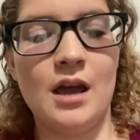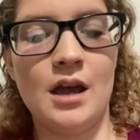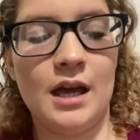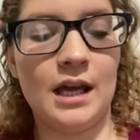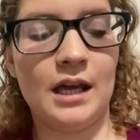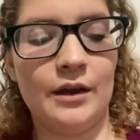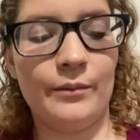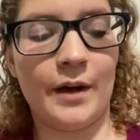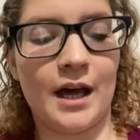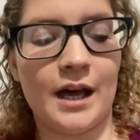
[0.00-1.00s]
him,
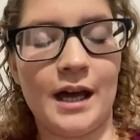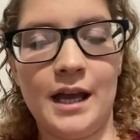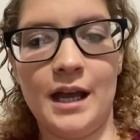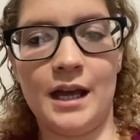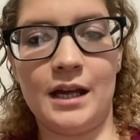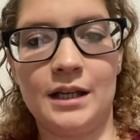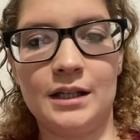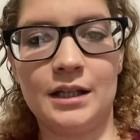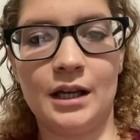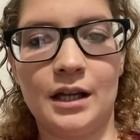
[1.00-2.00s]
I,
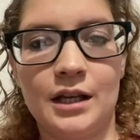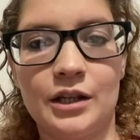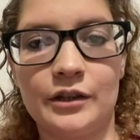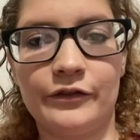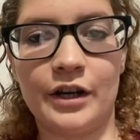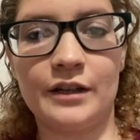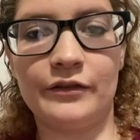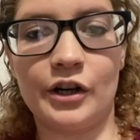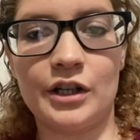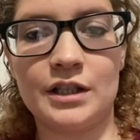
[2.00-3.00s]
and another friend of
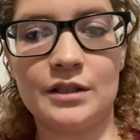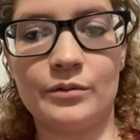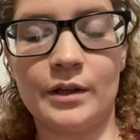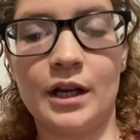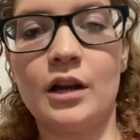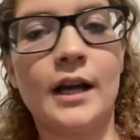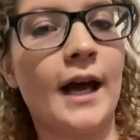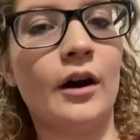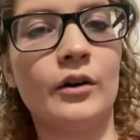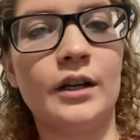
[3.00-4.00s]
ours, we hung
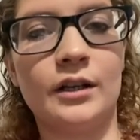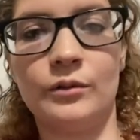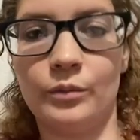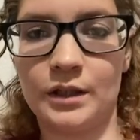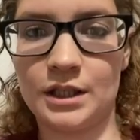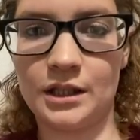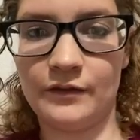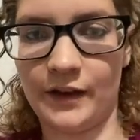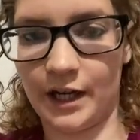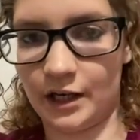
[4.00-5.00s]
out and went to the
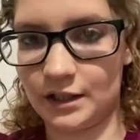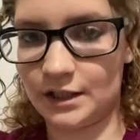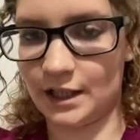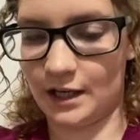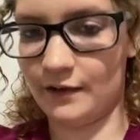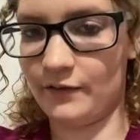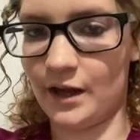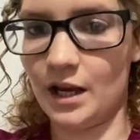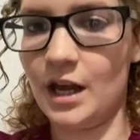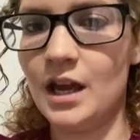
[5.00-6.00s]
fair and stuff.
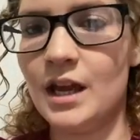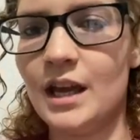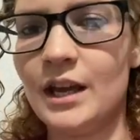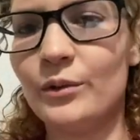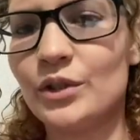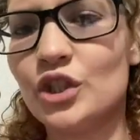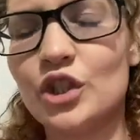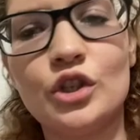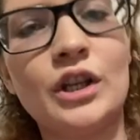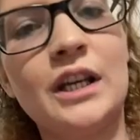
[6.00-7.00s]
And it was
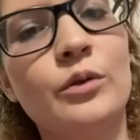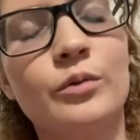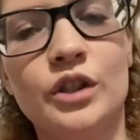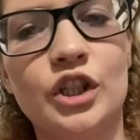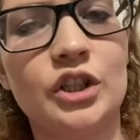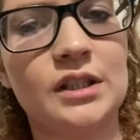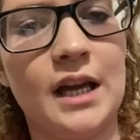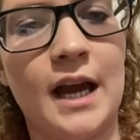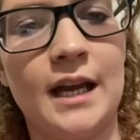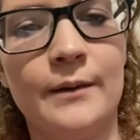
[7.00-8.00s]
just like a really good
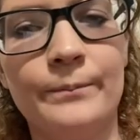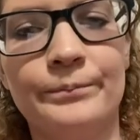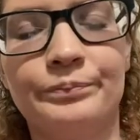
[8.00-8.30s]
time.